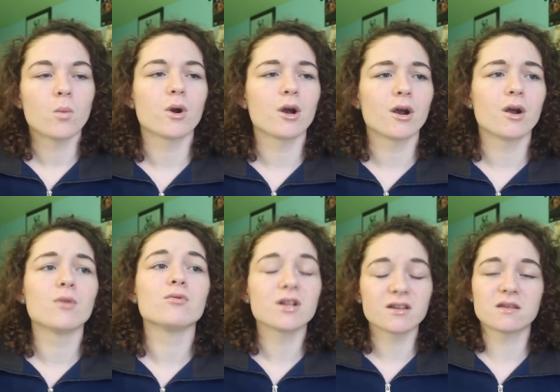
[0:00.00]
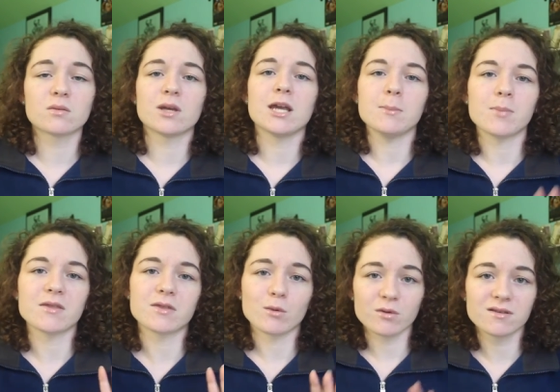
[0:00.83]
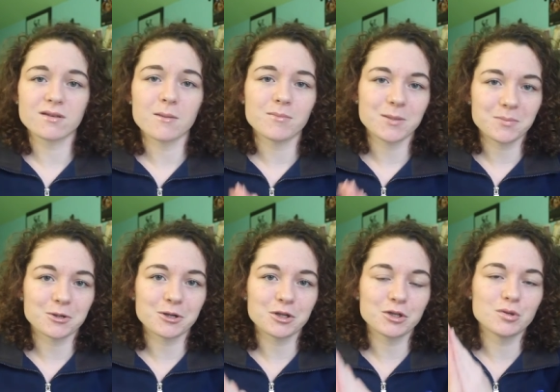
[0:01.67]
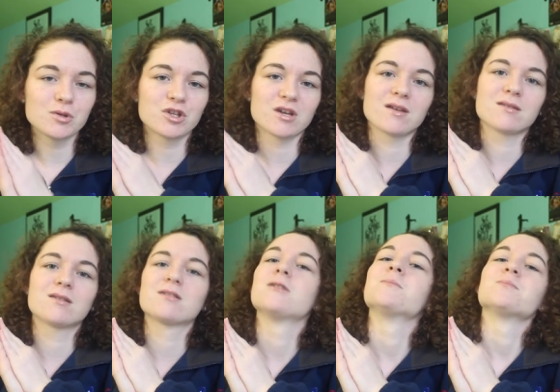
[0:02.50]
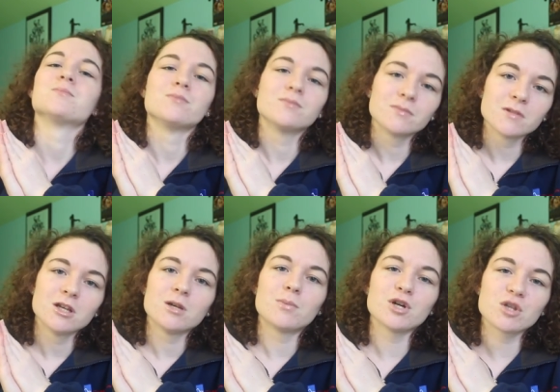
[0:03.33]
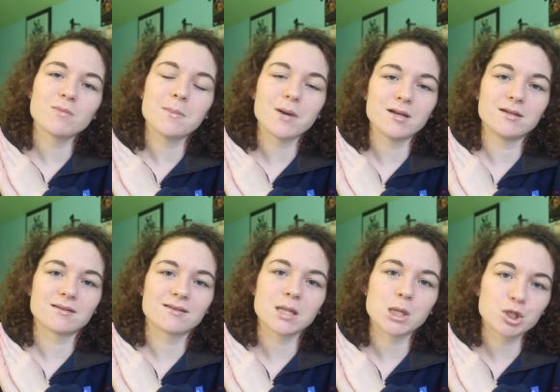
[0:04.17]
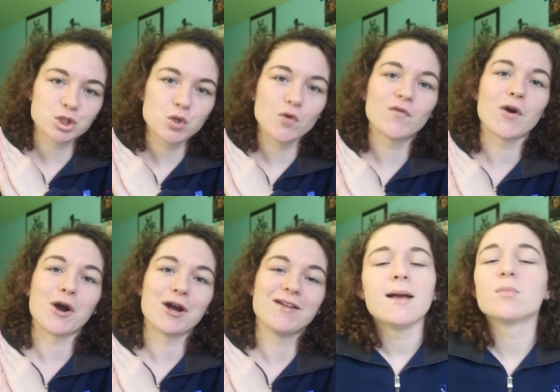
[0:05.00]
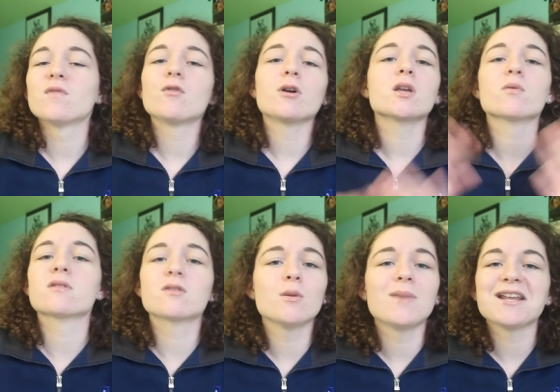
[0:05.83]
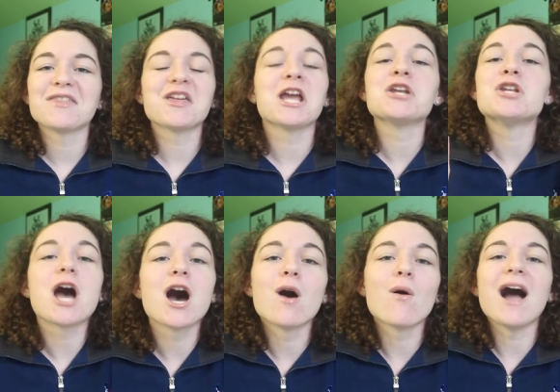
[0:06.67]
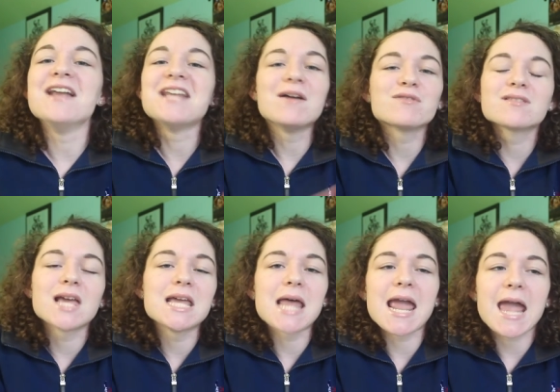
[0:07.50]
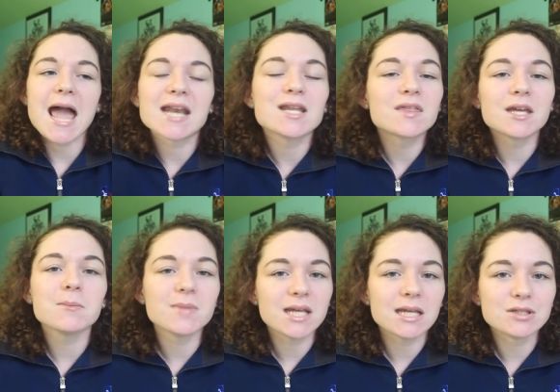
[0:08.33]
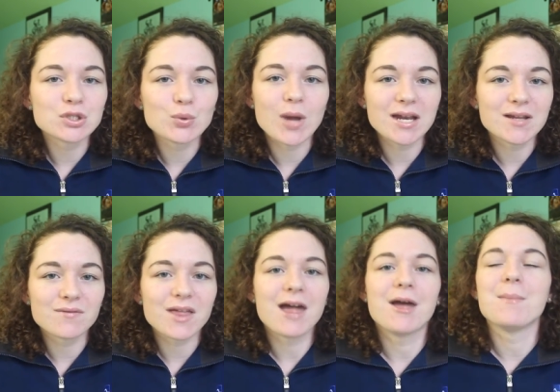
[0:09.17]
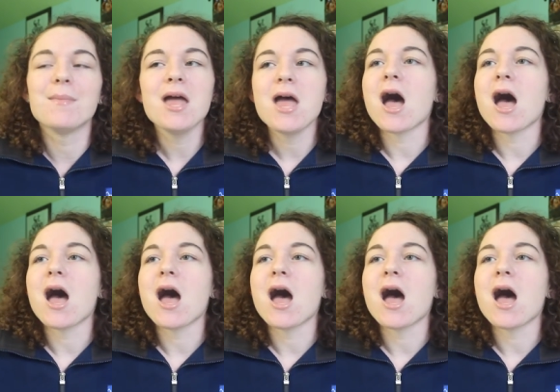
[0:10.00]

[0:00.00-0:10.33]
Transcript: were really sweet, but there were some people who just pushed my buttons a little too far. And before you assume anything, no, I never said like anything mean to any of them.